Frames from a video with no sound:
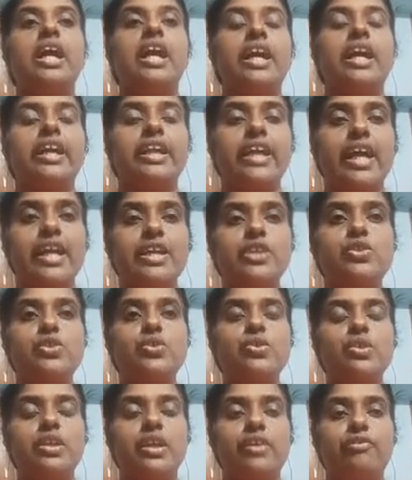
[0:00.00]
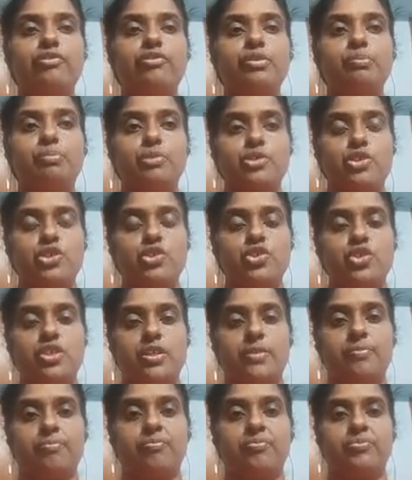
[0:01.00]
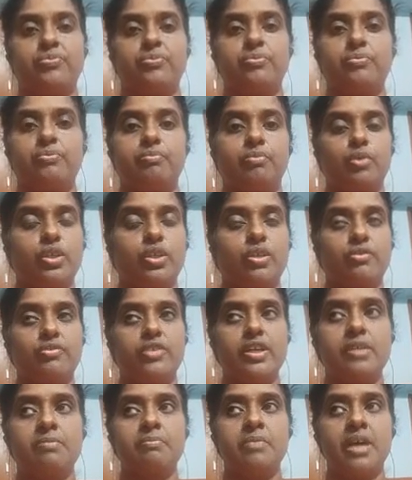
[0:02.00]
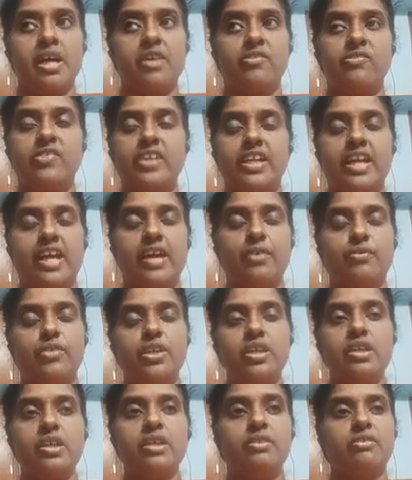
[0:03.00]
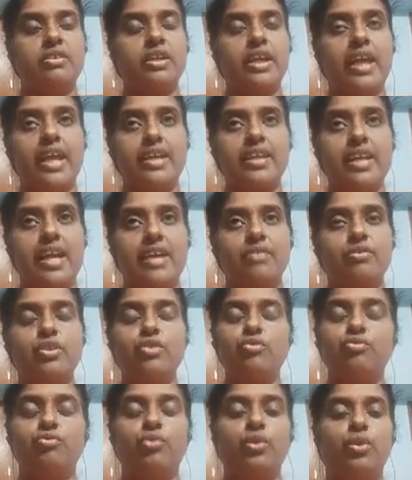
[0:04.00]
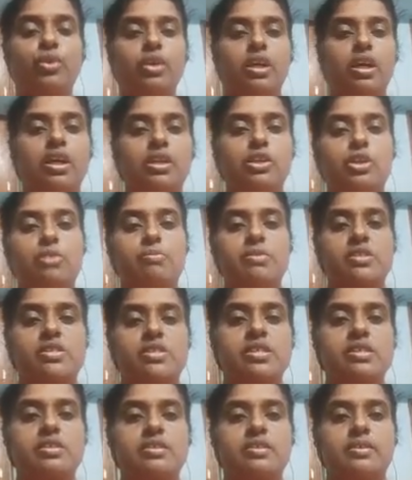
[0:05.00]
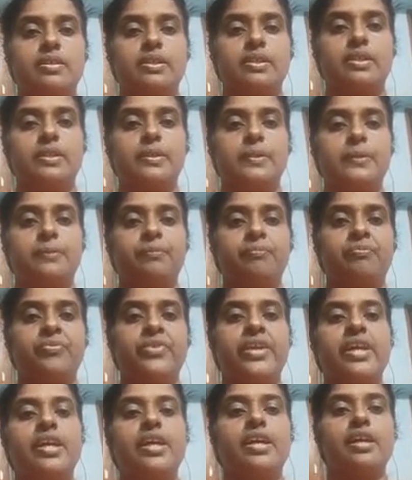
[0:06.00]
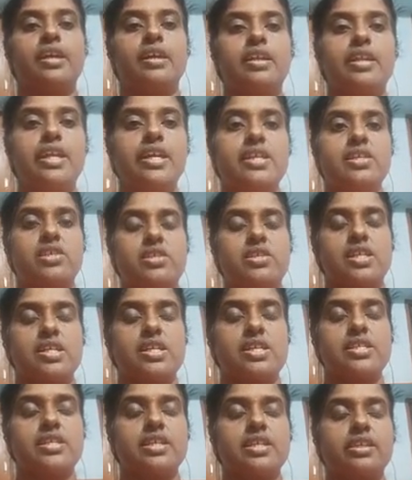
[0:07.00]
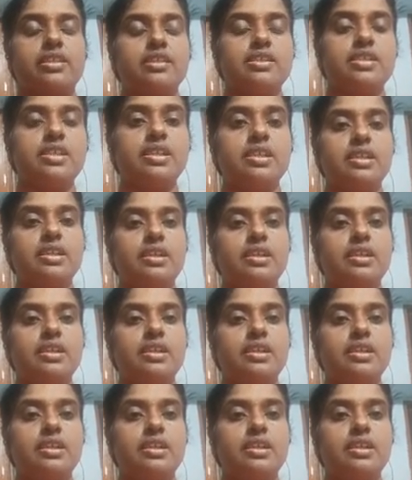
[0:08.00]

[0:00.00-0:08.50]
right to left position. Both of them can have the 4 arguments. Next, as a third